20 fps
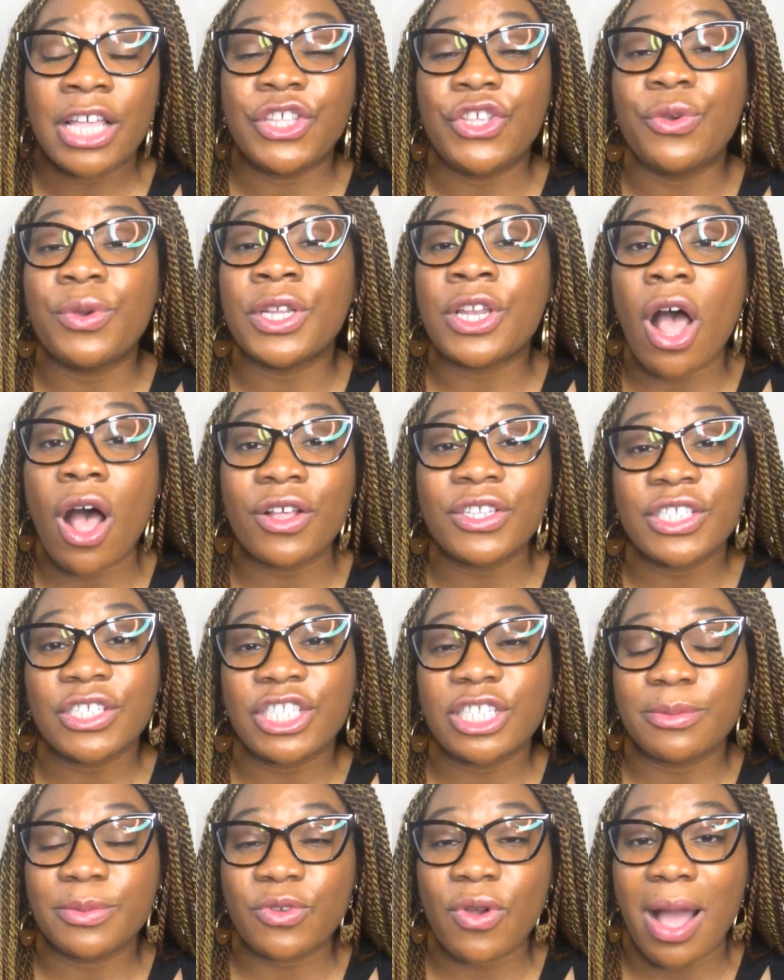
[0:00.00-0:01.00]
You can also
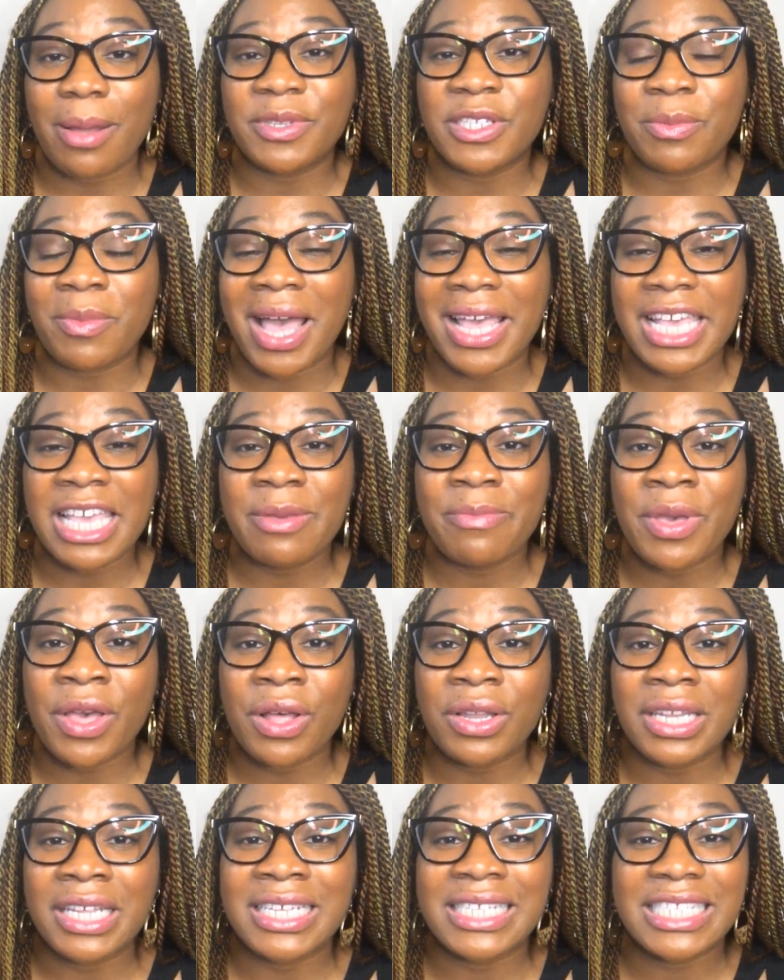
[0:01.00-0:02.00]
subscribe to my
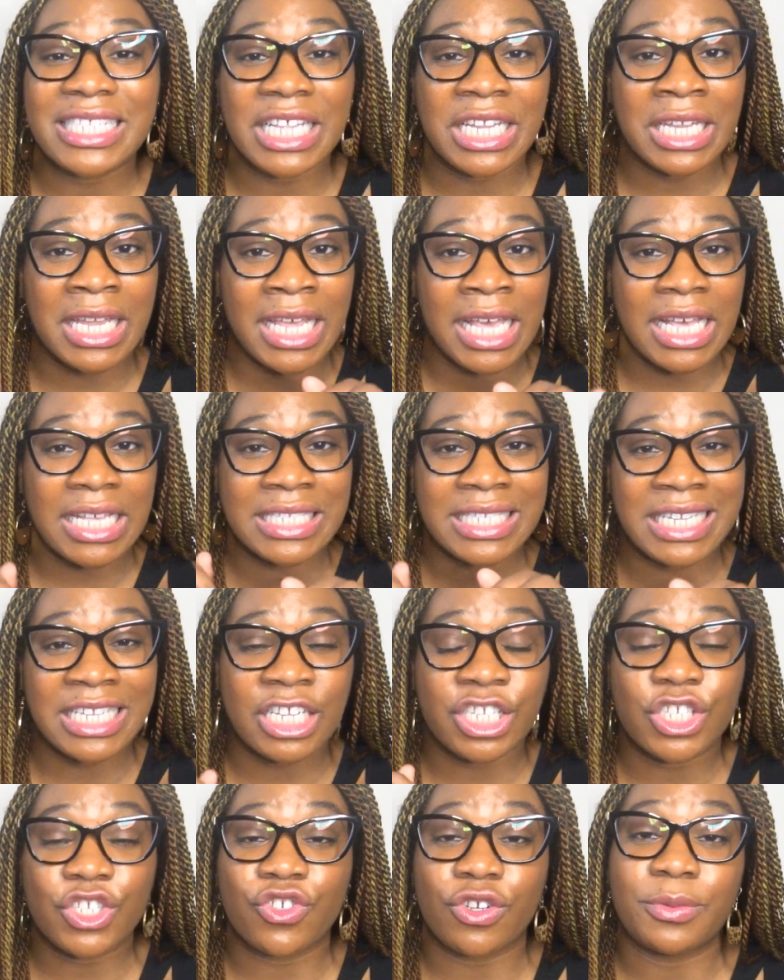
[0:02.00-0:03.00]
email list. The link is in
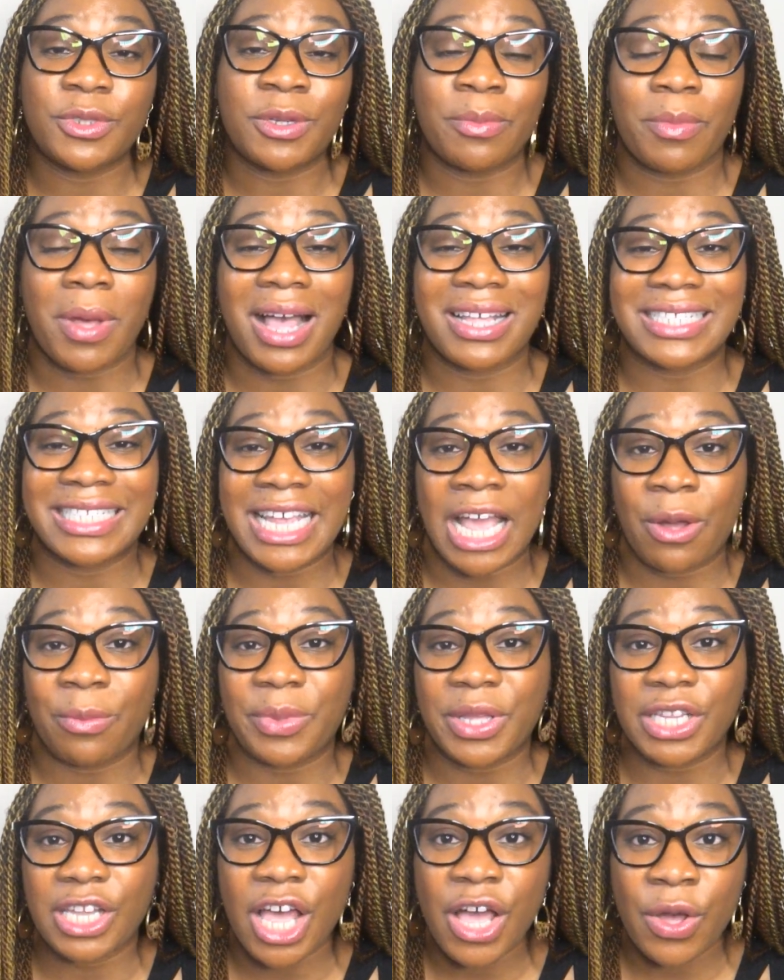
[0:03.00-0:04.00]
the description box down
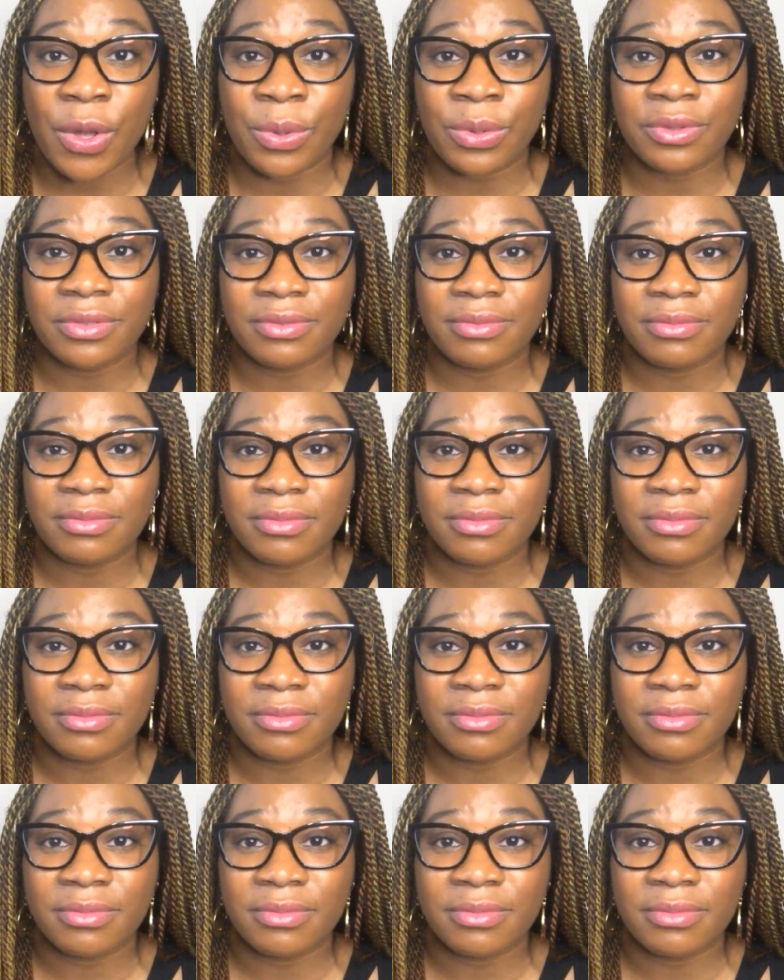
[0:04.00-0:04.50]
below.